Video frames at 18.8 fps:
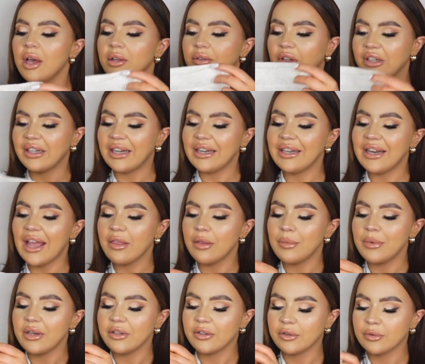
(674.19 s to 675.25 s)
So I did get them
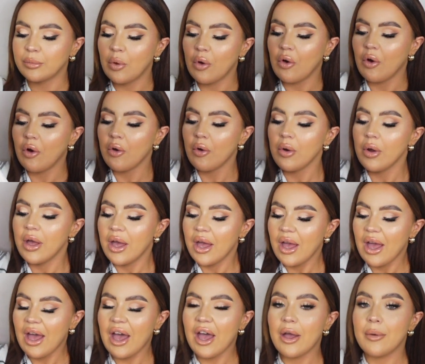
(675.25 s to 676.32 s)
in a small,
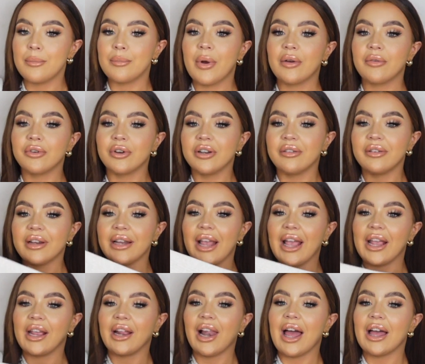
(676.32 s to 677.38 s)
but I'm
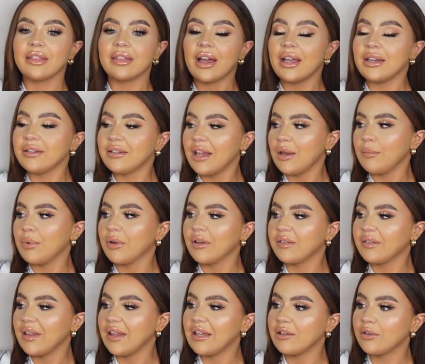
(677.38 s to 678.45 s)
really glad that I did, because
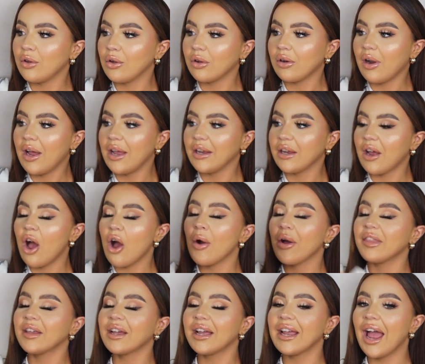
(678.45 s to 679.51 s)
these look like, oh, I
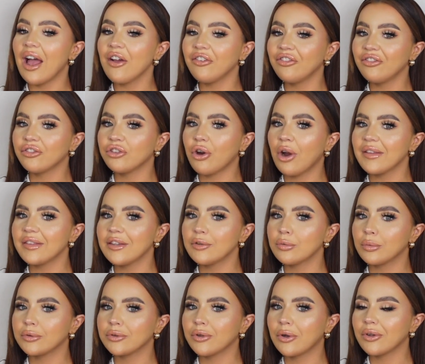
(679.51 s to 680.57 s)
think I have tried these
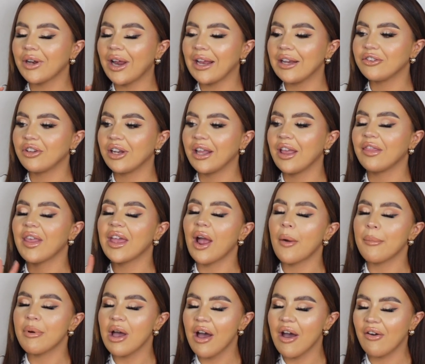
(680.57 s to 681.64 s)
ones on actually. They are
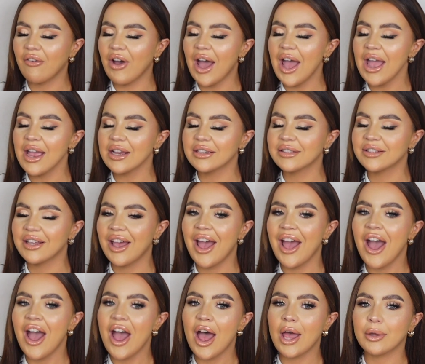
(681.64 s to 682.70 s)
perfect,
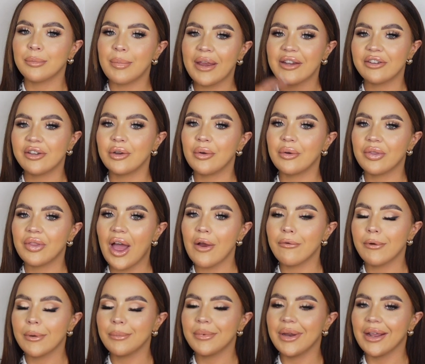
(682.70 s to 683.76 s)
especially with that
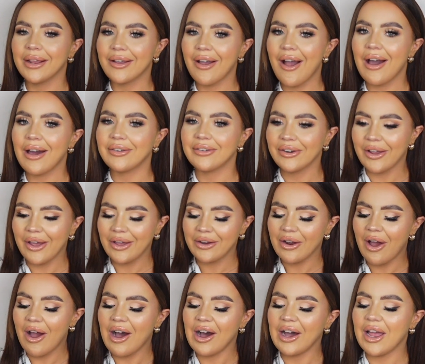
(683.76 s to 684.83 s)
rib knit cardigan.
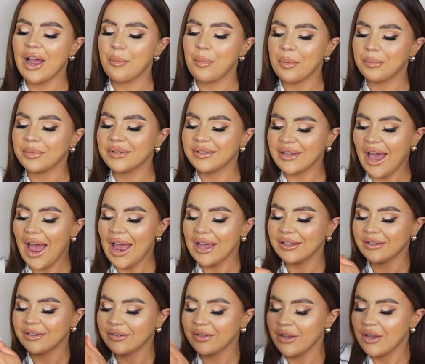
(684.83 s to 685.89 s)
I am
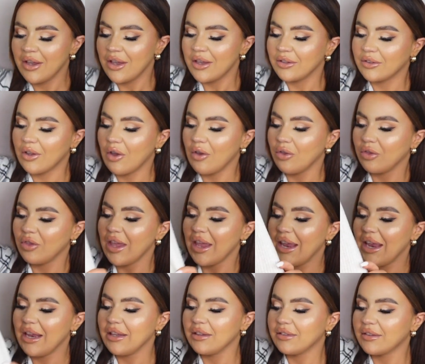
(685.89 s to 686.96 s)
obsessed. So
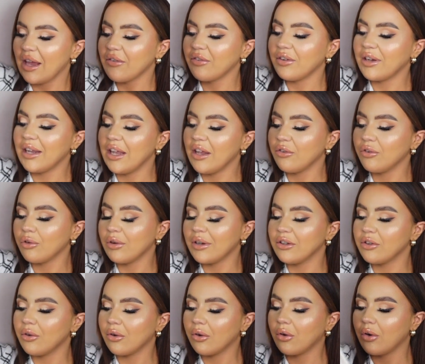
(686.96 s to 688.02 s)
these, definitely if you're in
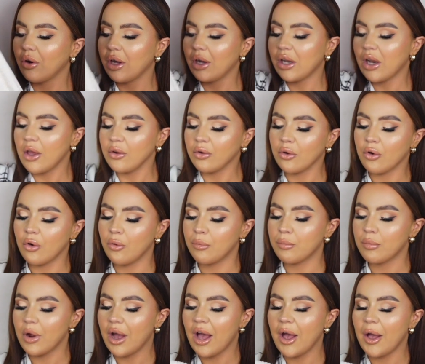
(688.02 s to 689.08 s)
your local
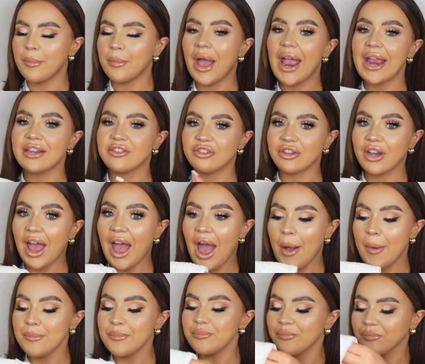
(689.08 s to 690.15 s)

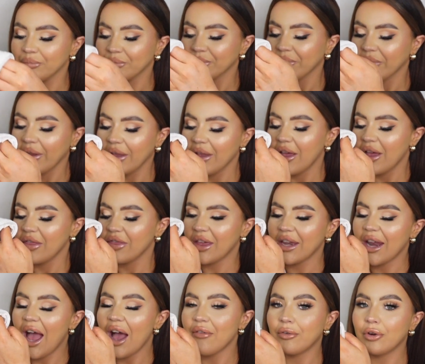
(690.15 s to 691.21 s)
H&M, then
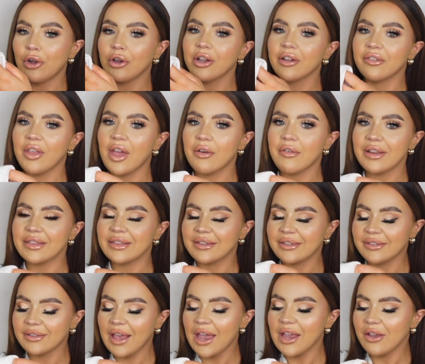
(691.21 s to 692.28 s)
have a look if they're in the
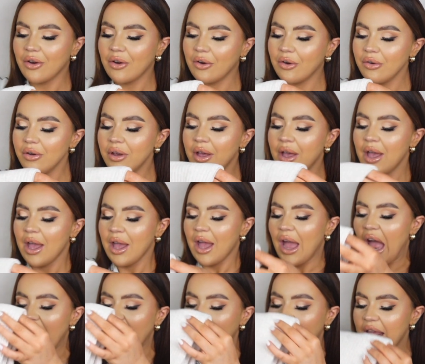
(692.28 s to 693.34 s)
sale,
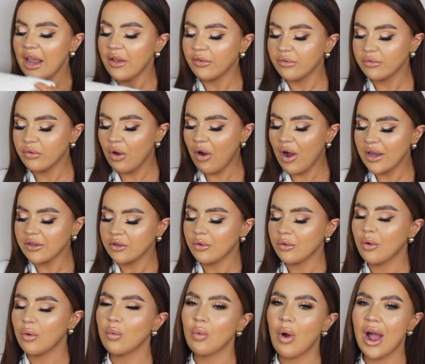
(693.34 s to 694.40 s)
and if not, I don't
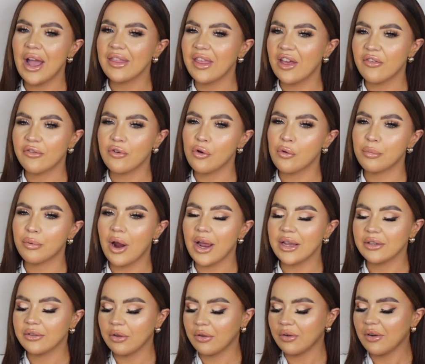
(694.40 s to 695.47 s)
know why they're full
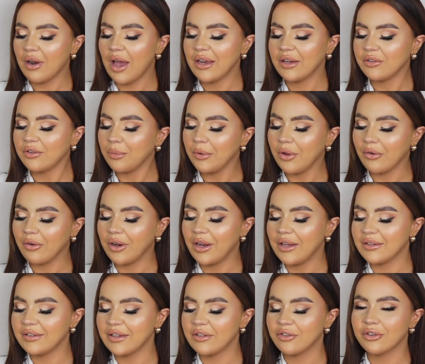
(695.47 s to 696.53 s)
price online, to be
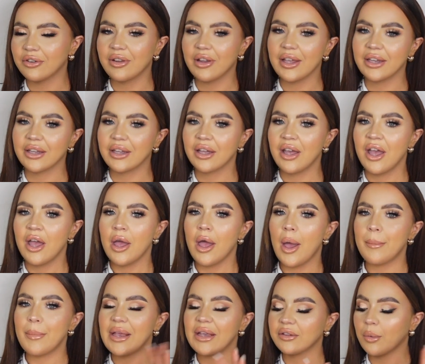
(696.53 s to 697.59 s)
honest. It's just like a
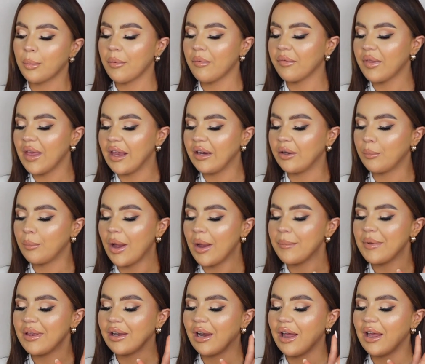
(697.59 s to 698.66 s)
mix up of thing. It might
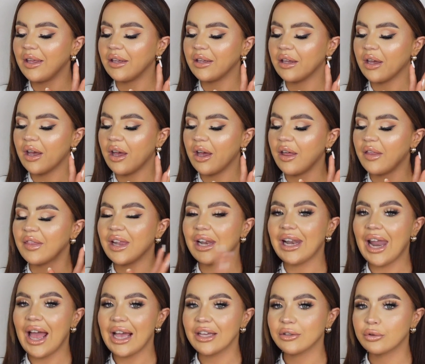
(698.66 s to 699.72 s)
be like the
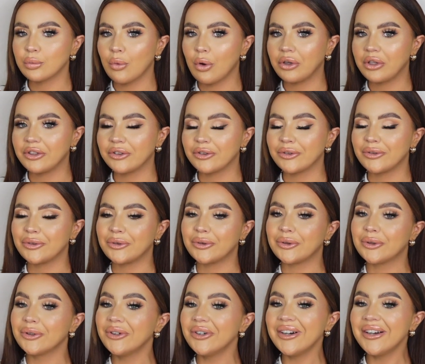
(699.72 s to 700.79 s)
last one in
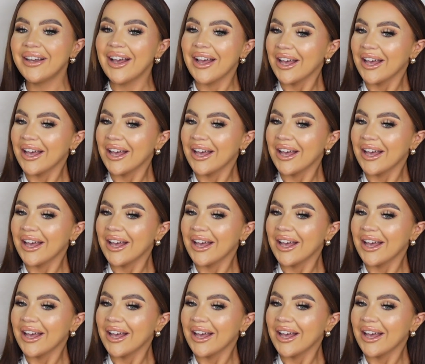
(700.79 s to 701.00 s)
store.